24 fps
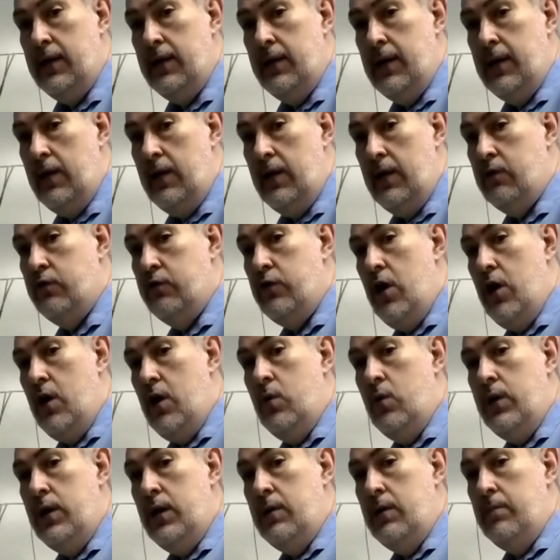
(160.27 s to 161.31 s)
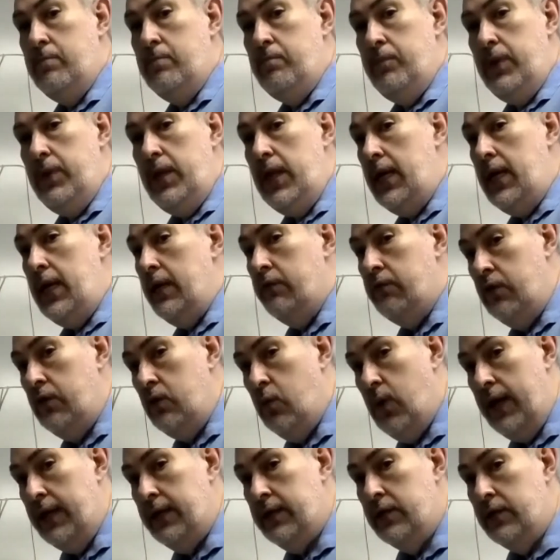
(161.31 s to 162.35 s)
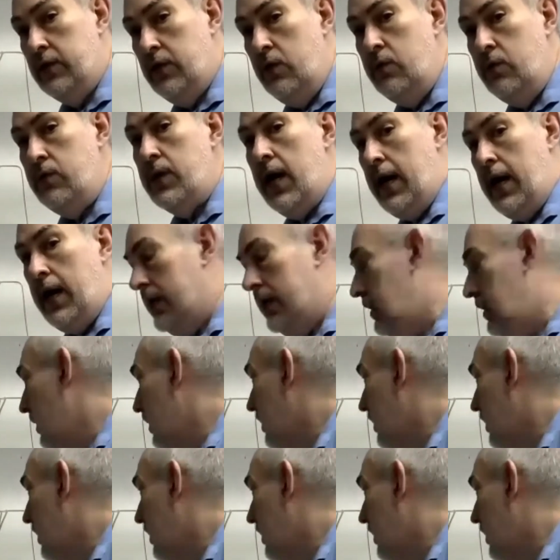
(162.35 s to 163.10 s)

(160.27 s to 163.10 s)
And there's no easy way to do that.